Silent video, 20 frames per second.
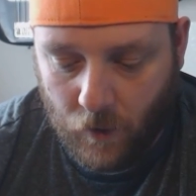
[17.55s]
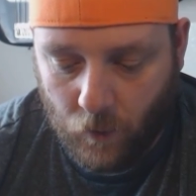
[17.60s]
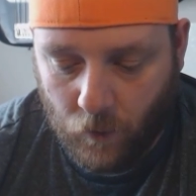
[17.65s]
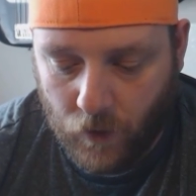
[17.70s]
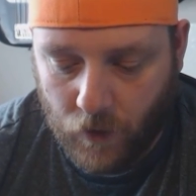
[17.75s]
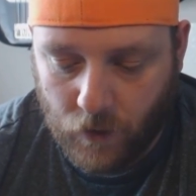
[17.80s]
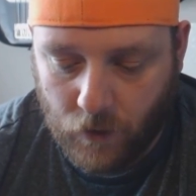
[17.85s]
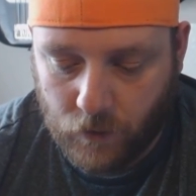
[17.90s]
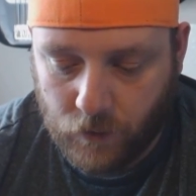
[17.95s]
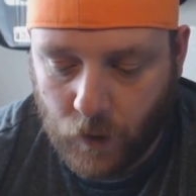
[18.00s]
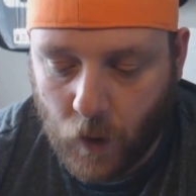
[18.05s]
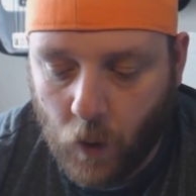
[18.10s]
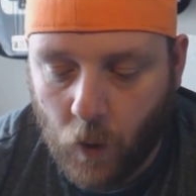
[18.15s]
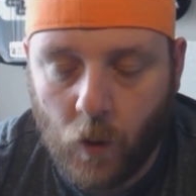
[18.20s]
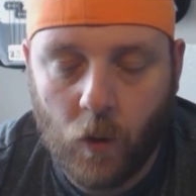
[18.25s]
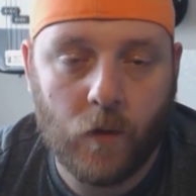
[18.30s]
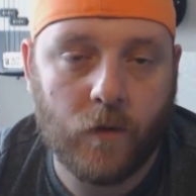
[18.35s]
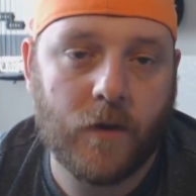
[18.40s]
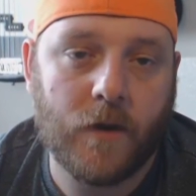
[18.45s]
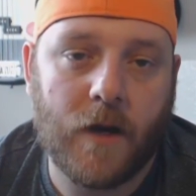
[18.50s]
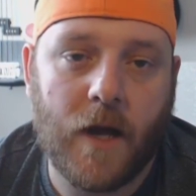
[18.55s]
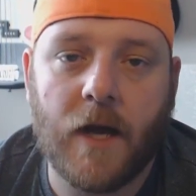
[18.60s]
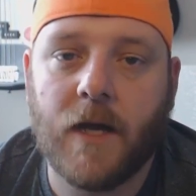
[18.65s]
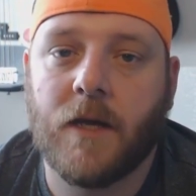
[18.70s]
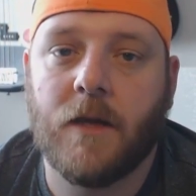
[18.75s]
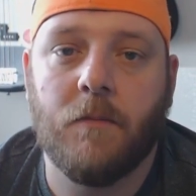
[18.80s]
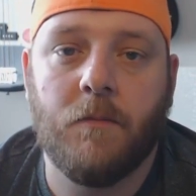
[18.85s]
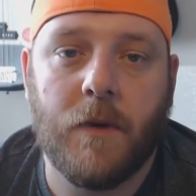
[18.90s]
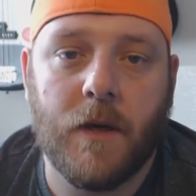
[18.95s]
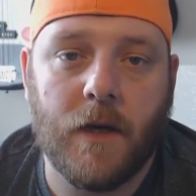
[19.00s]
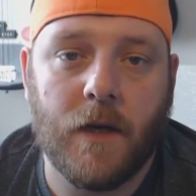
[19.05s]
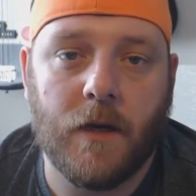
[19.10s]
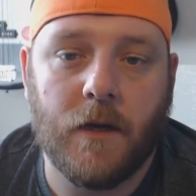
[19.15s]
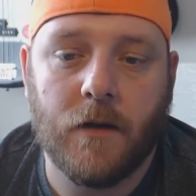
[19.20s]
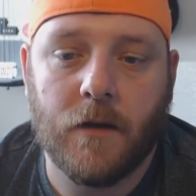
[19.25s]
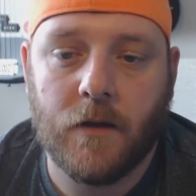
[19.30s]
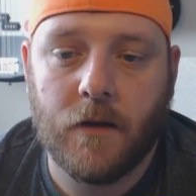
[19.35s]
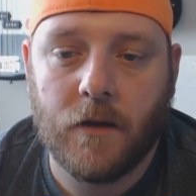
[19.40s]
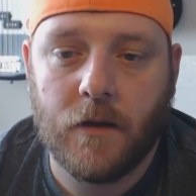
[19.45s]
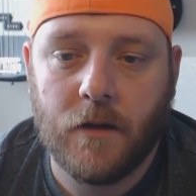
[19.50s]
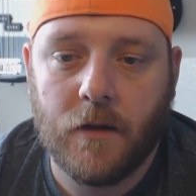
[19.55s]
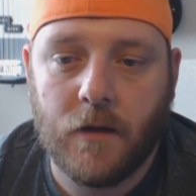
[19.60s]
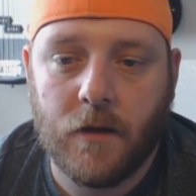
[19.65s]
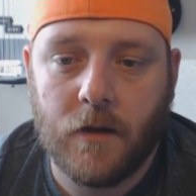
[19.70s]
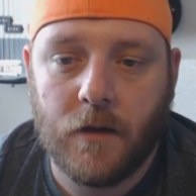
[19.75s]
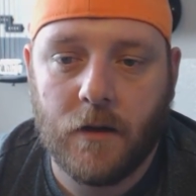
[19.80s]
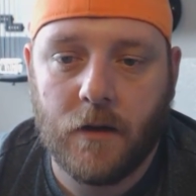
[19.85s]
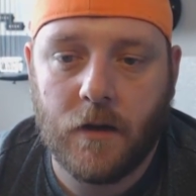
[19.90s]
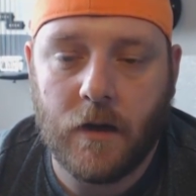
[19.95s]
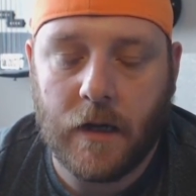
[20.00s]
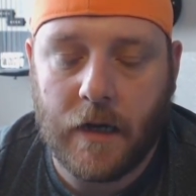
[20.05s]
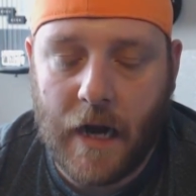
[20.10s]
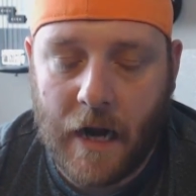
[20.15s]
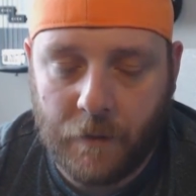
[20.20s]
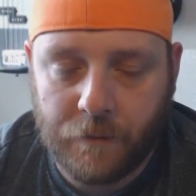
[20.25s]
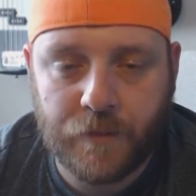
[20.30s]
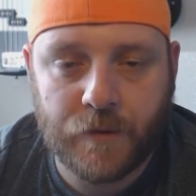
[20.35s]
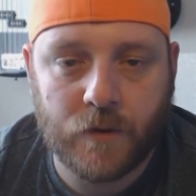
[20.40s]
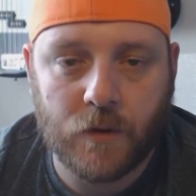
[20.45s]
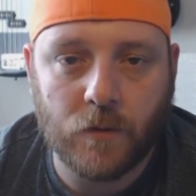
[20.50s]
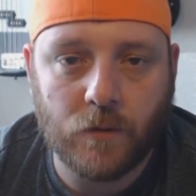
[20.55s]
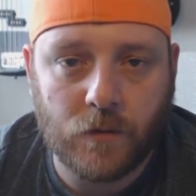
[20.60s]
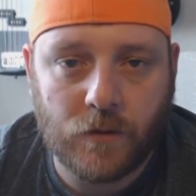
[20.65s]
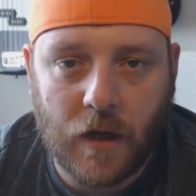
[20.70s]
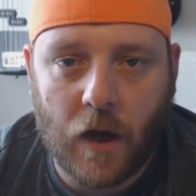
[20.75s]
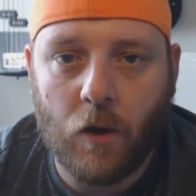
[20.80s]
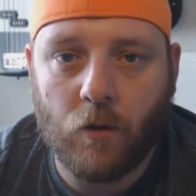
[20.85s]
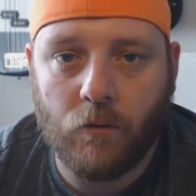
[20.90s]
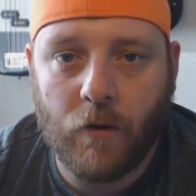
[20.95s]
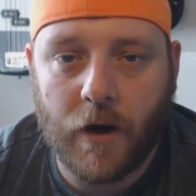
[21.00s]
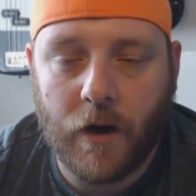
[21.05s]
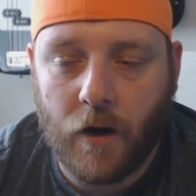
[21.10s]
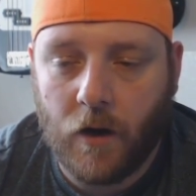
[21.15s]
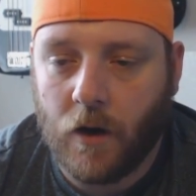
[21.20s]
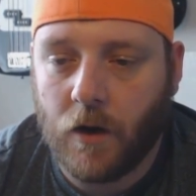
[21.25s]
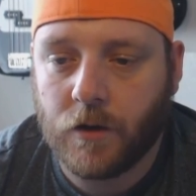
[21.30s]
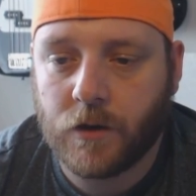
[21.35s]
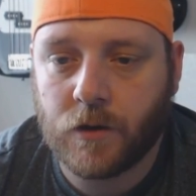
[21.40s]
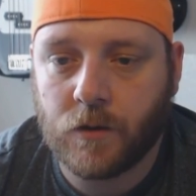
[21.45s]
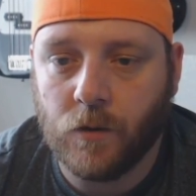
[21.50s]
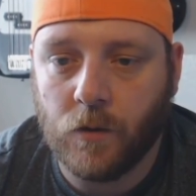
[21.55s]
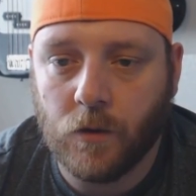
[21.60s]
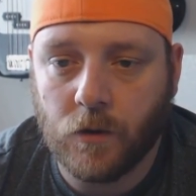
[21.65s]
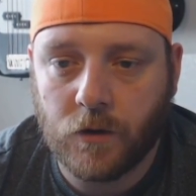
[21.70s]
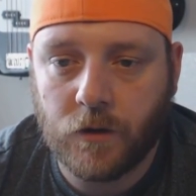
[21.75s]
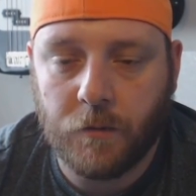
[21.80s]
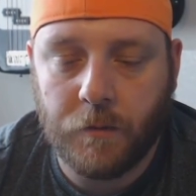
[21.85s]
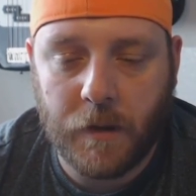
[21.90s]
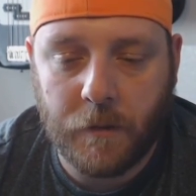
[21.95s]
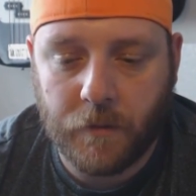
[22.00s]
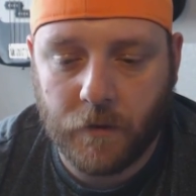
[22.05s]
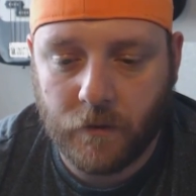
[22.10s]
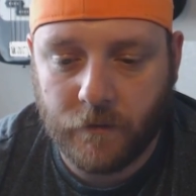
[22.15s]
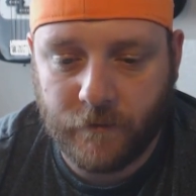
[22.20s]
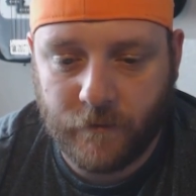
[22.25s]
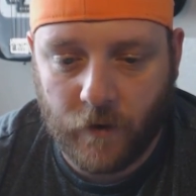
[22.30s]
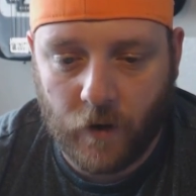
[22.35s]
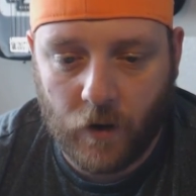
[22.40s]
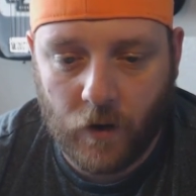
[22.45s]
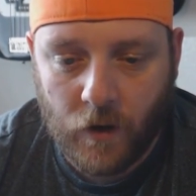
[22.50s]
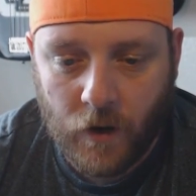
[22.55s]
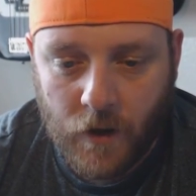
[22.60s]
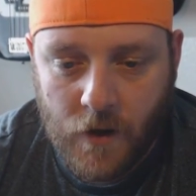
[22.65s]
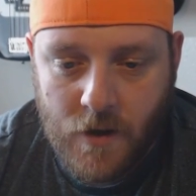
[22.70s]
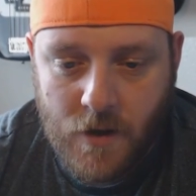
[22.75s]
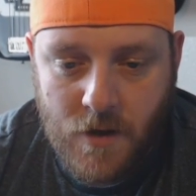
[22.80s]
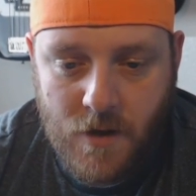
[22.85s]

will know that I can be an absolute downright arsehole to people for